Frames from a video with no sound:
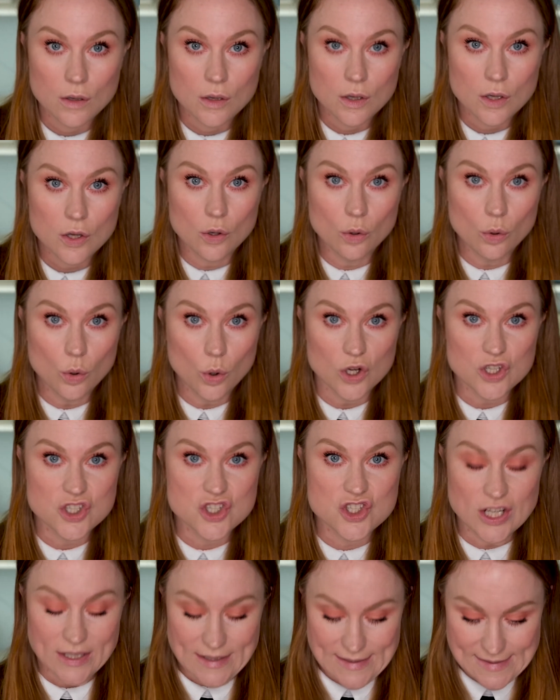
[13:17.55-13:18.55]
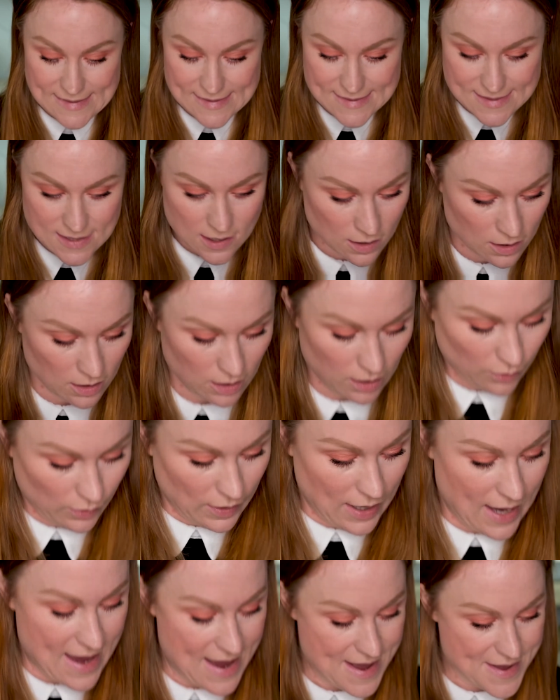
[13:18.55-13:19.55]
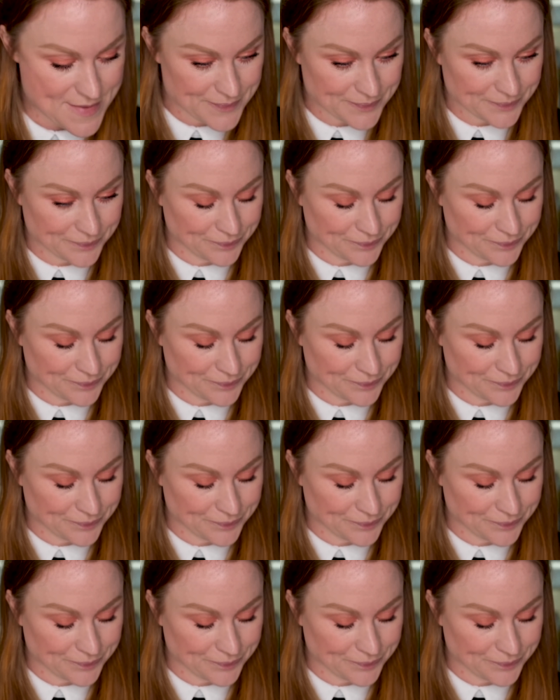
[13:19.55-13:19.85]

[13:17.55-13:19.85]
Gorgeous. Okay.